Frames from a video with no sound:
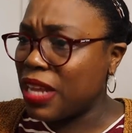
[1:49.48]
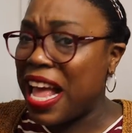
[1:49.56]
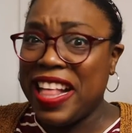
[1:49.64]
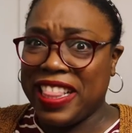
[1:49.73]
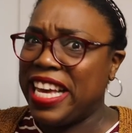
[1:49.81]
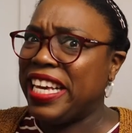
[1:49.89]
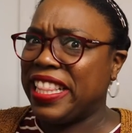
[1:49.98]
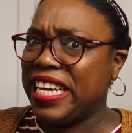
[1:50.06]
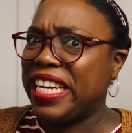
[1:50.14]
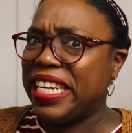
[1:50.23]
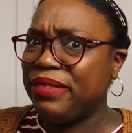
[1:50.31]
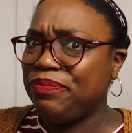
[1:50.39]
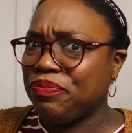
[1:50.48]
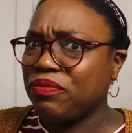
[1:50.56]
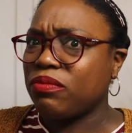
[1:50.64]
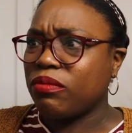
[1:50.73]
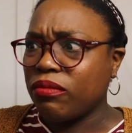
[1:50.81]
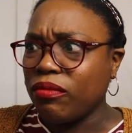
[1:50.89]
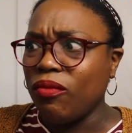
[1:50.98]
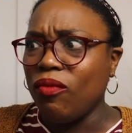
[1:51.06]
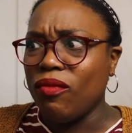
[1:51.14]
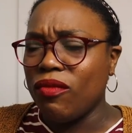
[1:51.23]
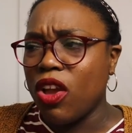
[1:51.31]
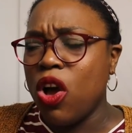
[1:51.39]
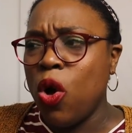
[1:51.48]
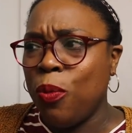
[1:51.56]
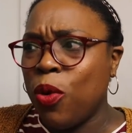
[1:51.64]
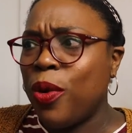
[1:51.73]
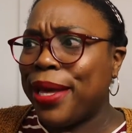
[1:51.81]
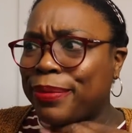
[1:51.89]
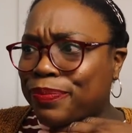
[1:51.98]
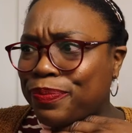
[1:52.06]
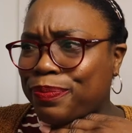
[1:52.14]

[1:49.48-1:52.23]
I like that. Oh boy.